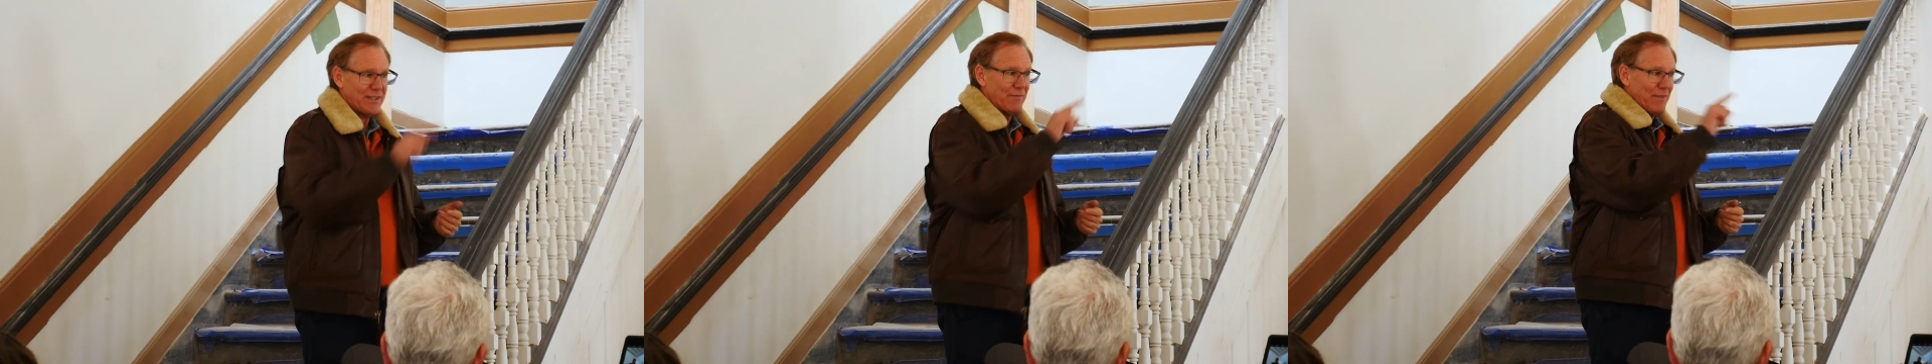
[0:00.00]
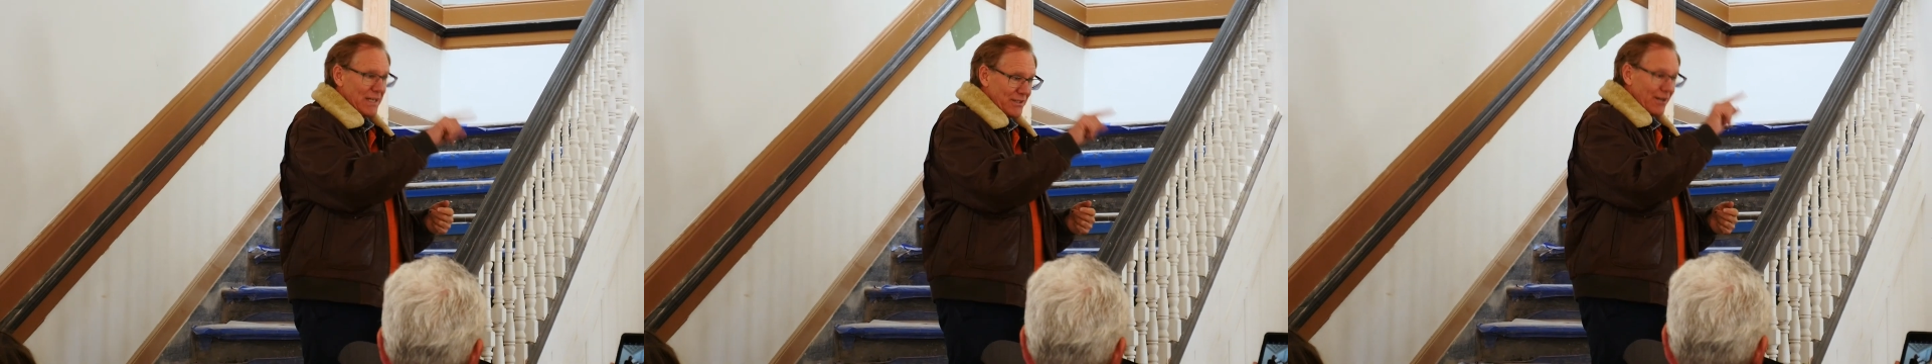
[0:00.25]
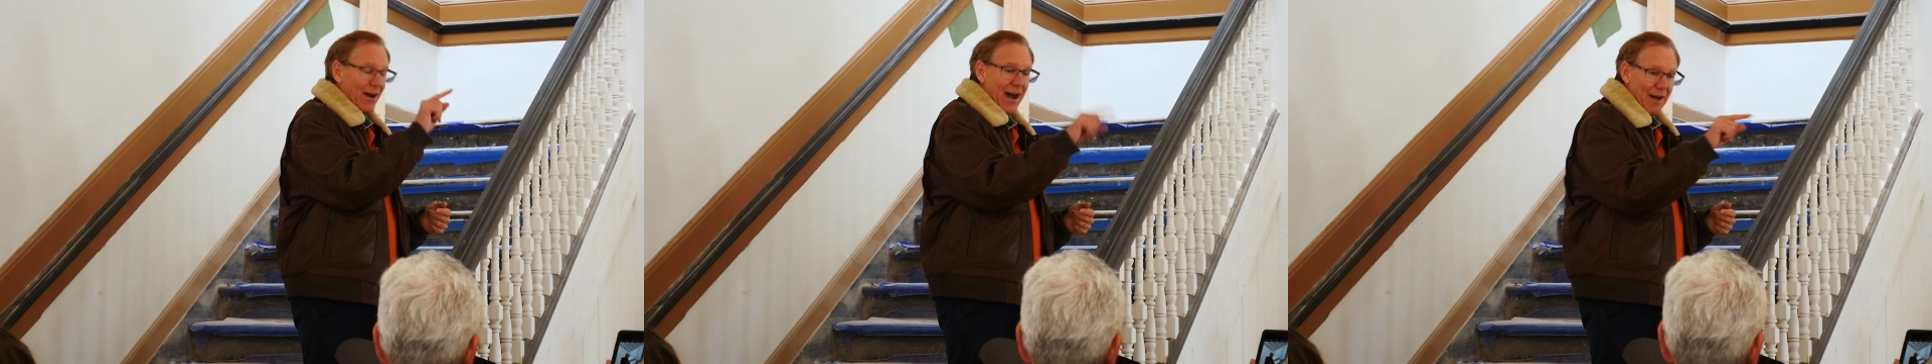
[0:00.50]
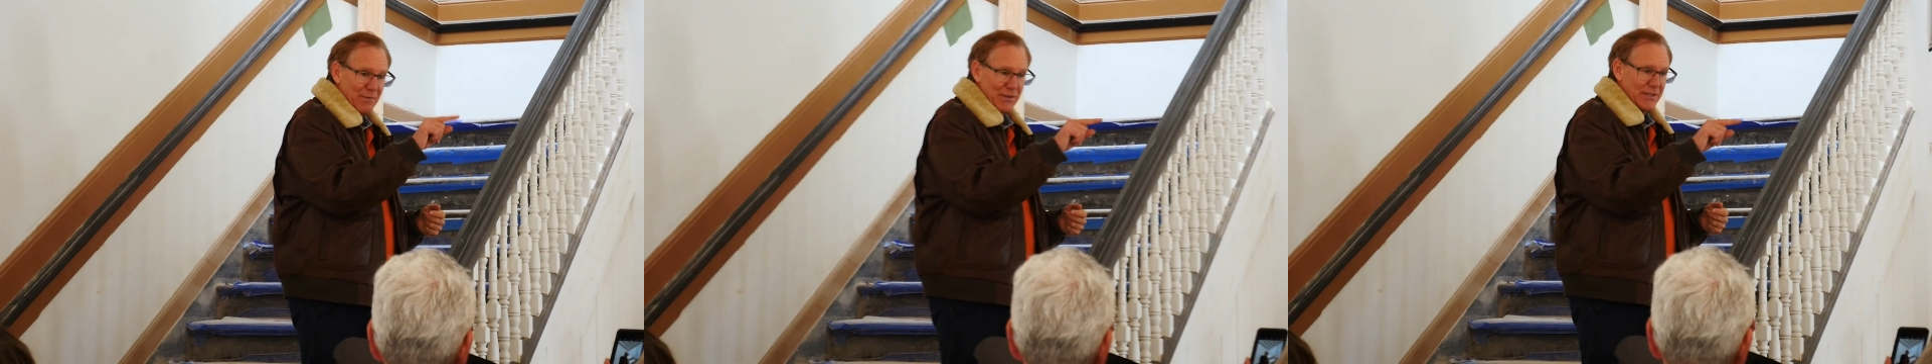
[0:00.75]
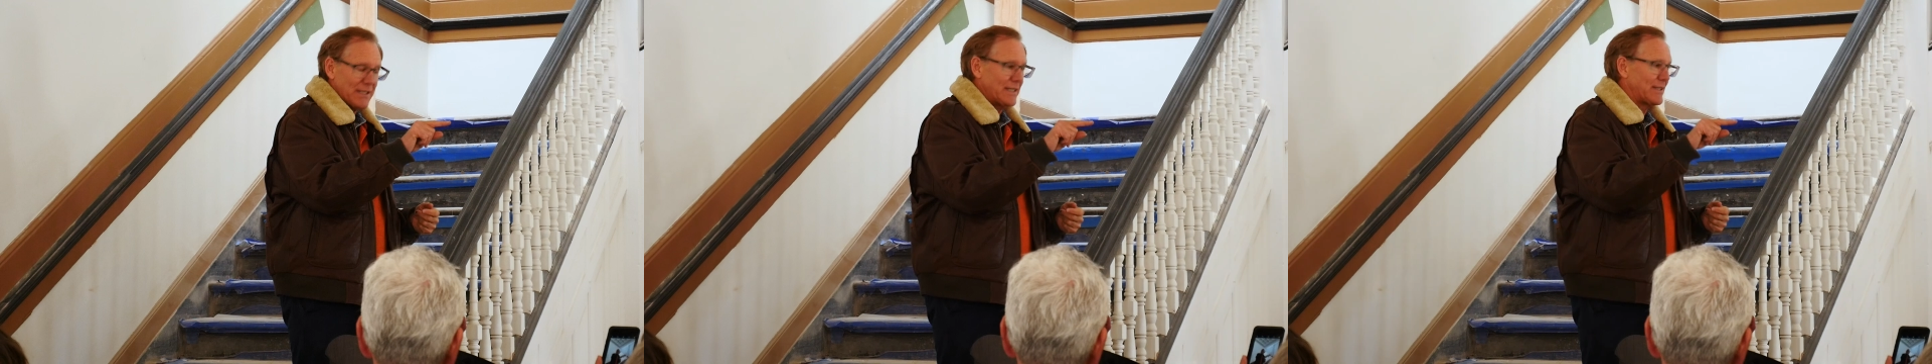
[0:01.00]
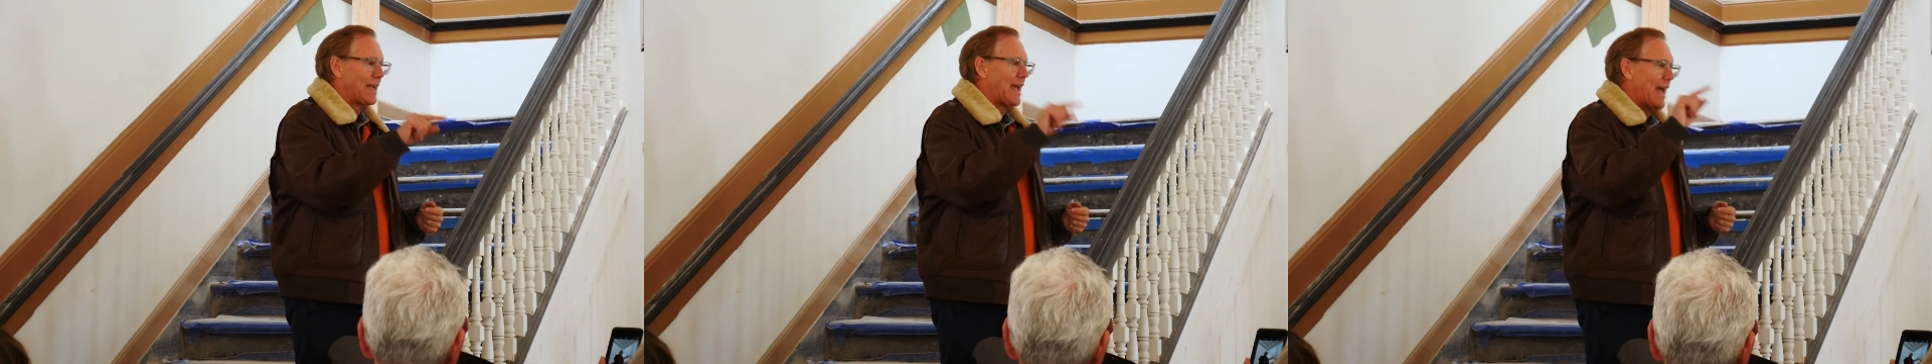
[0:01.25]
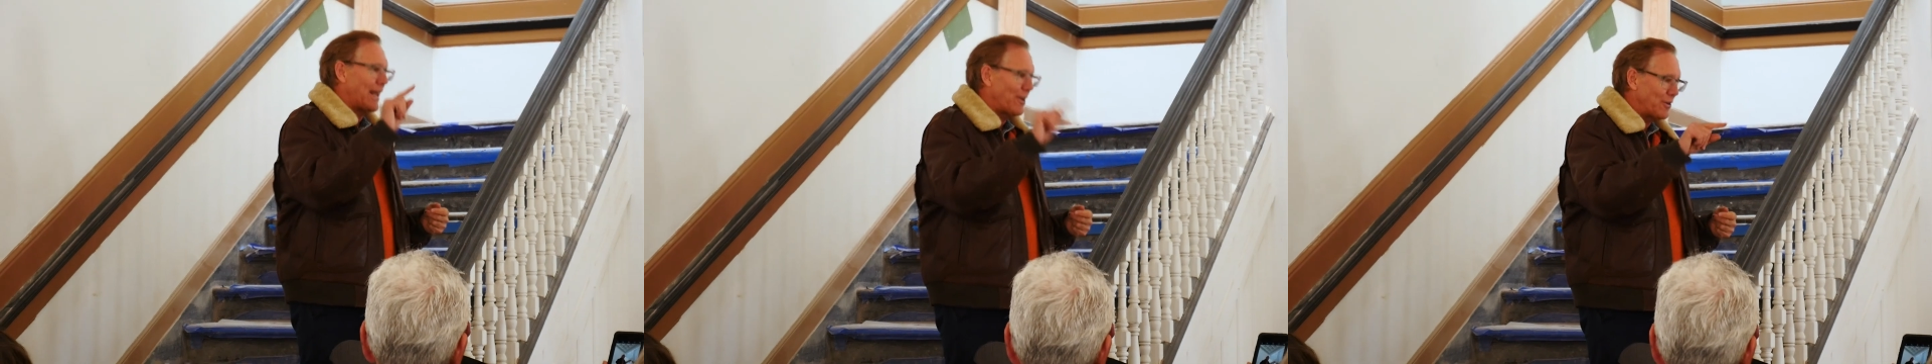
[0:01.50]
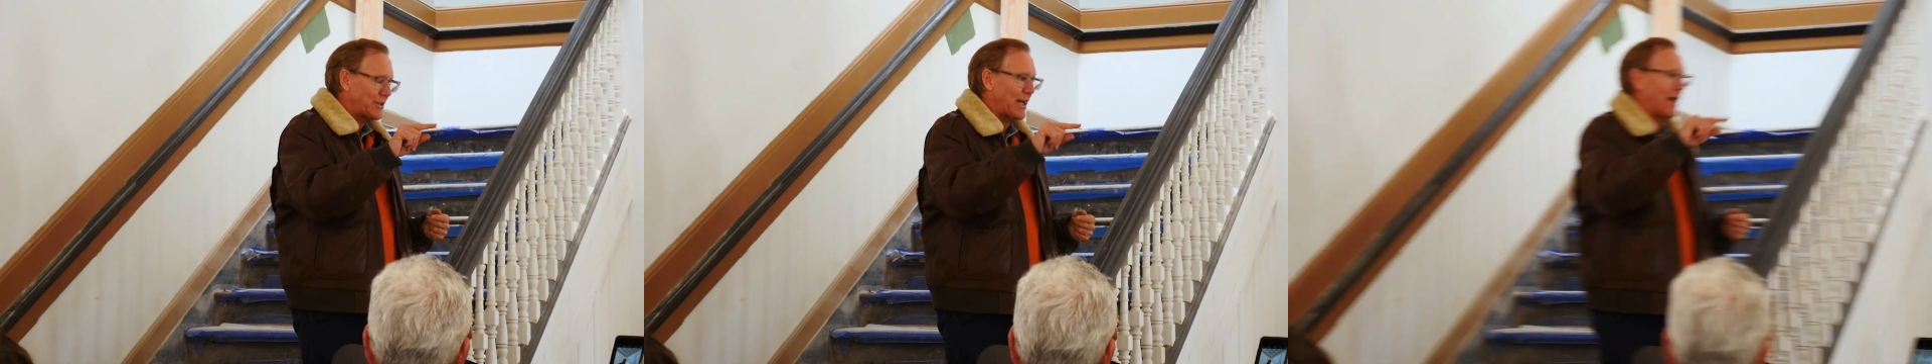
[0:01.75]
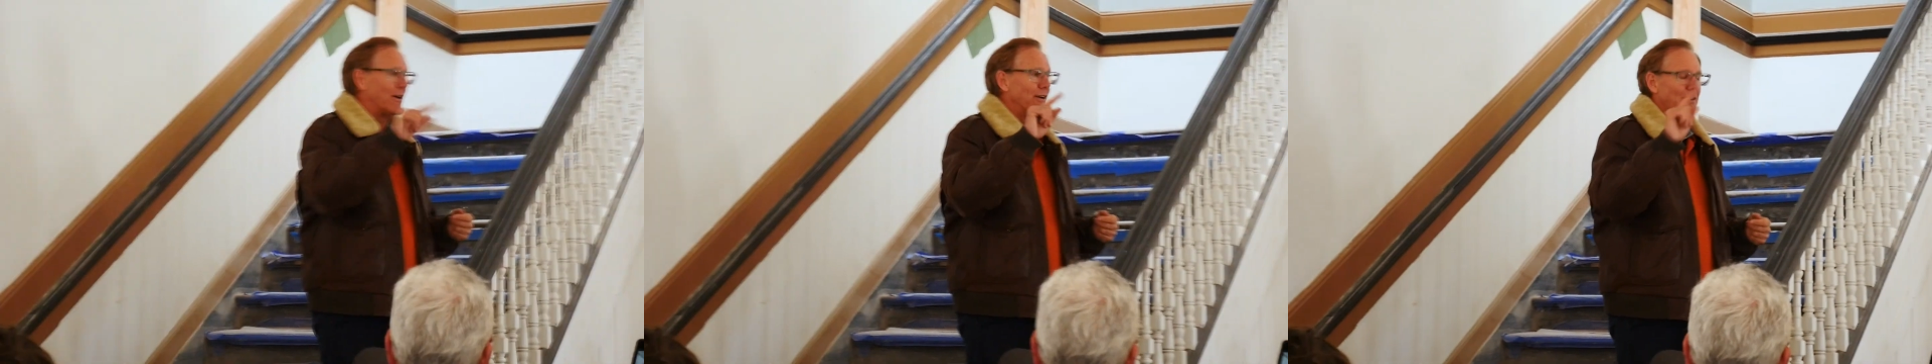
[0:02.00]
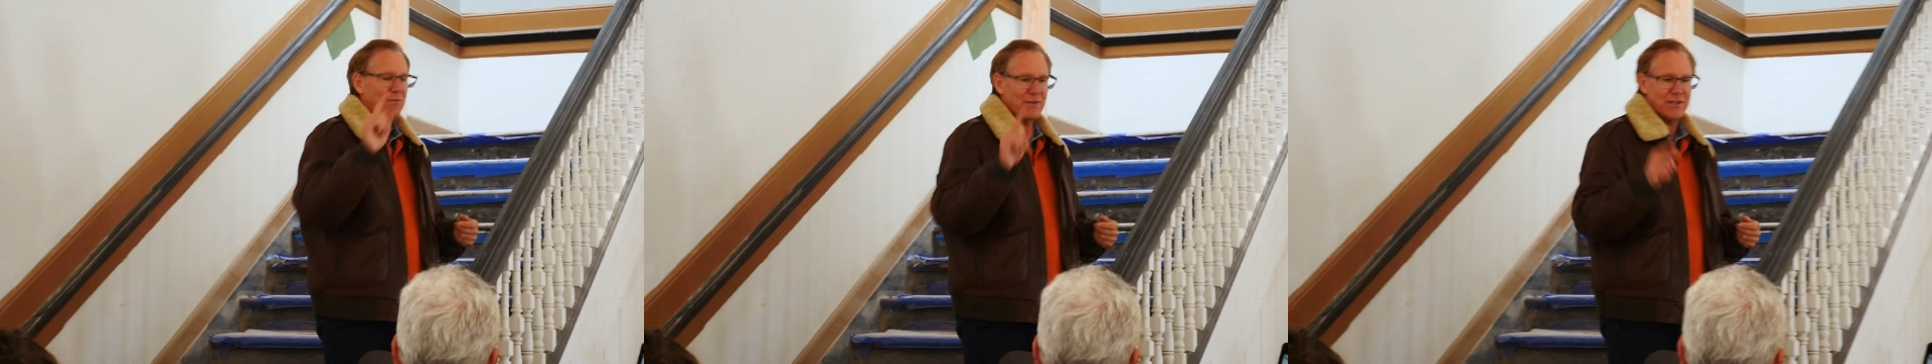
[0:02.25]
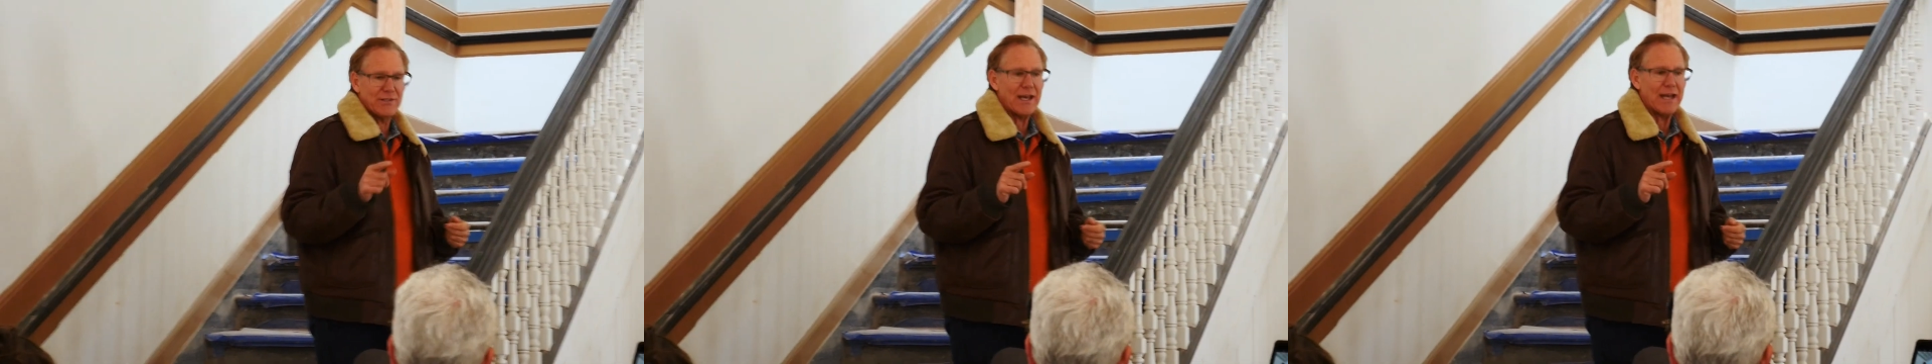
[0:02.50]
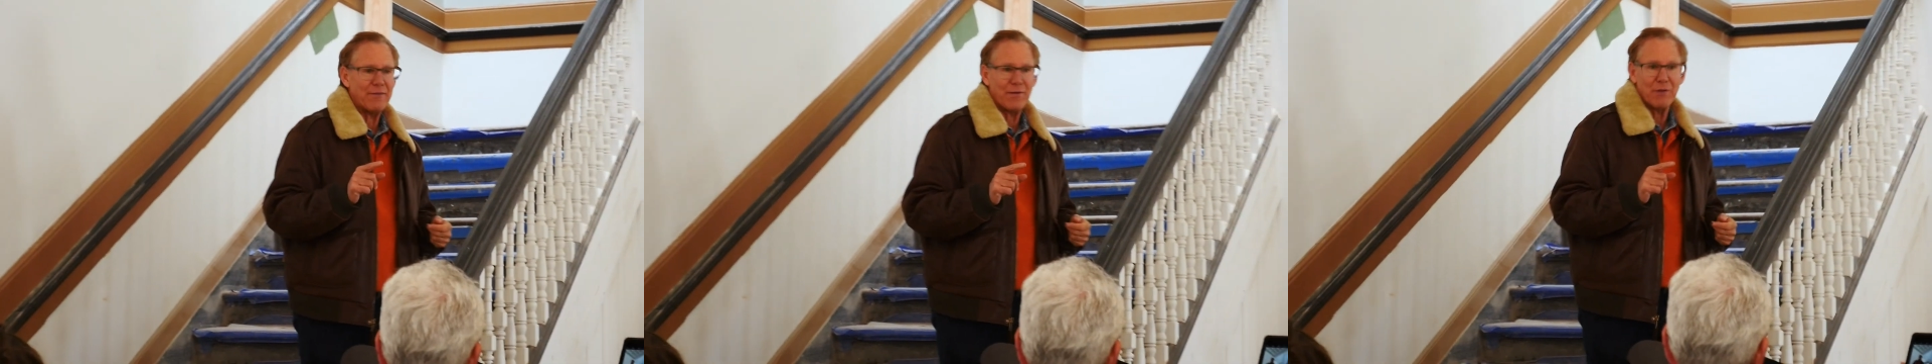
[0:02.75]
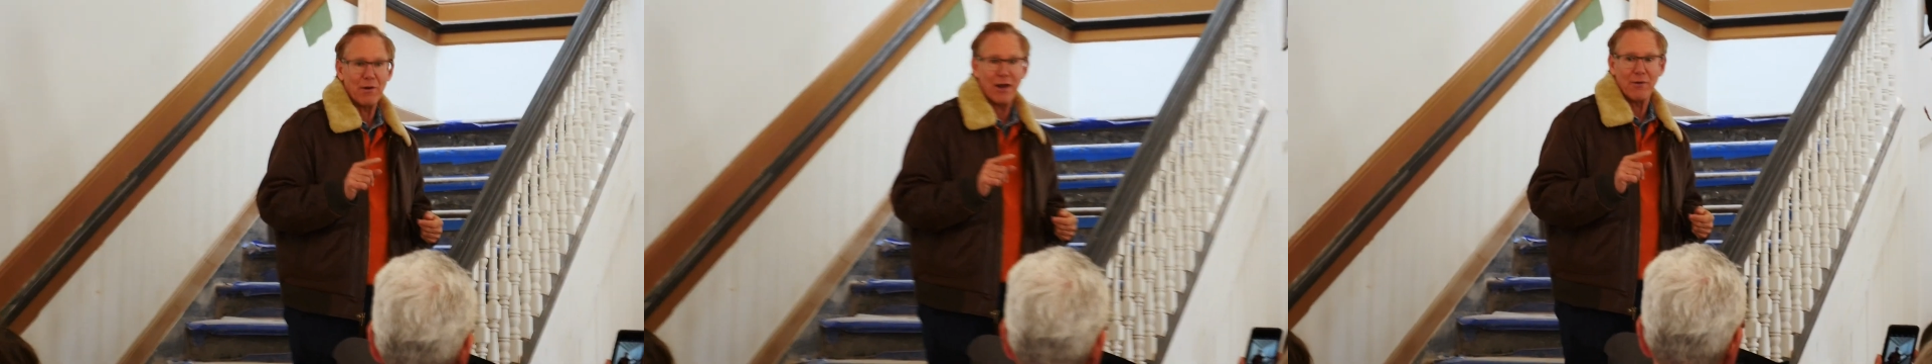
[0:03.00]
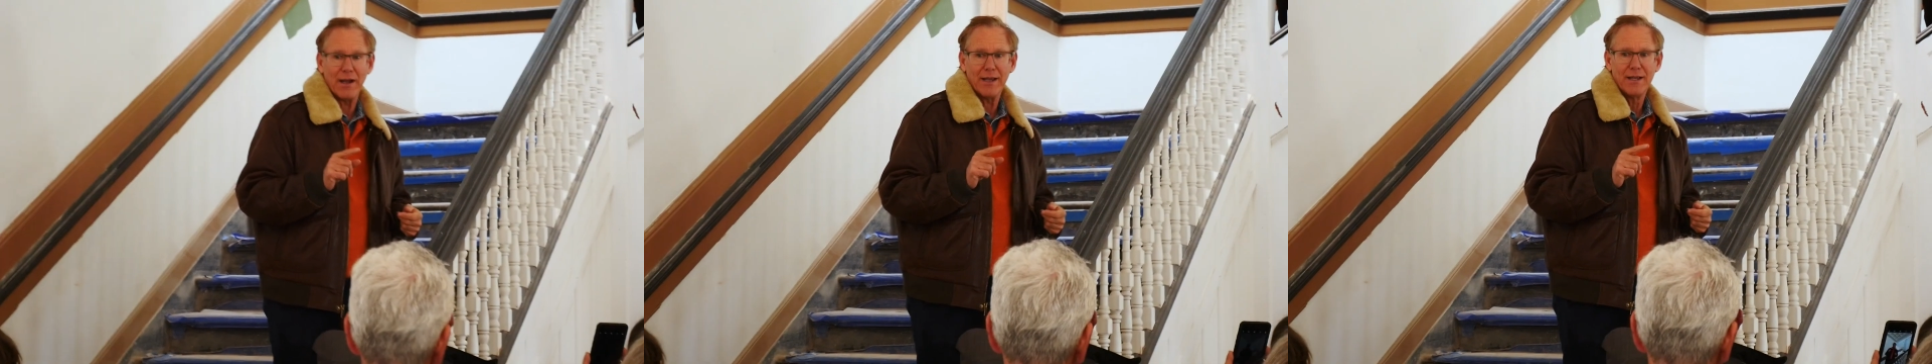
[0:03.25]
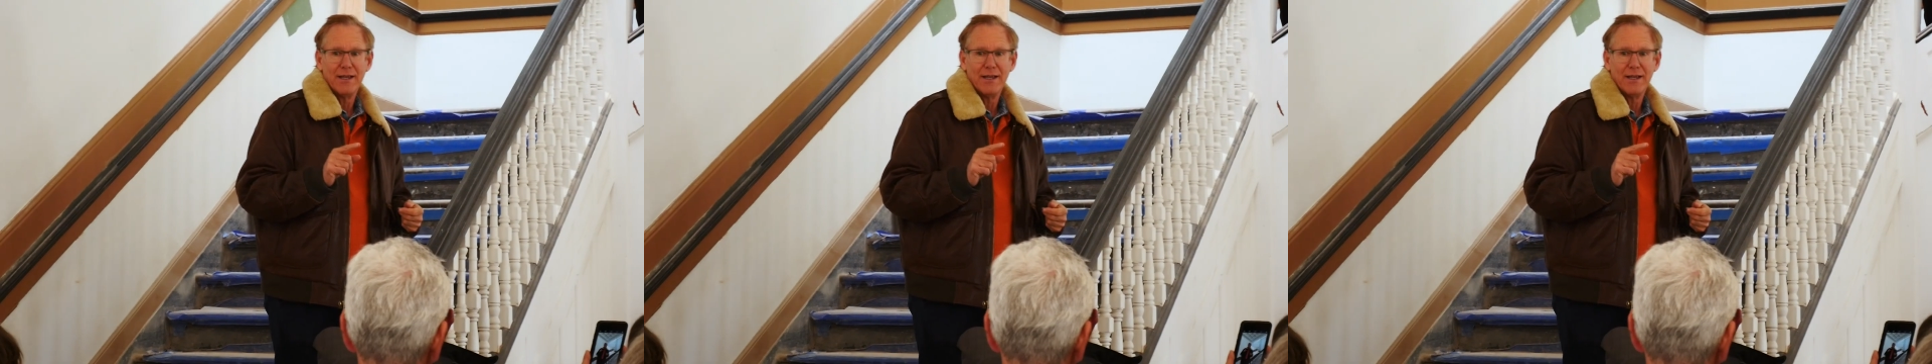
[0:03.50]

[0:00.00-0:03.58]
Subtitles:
division offices and hotel for the Santa Fe Railway,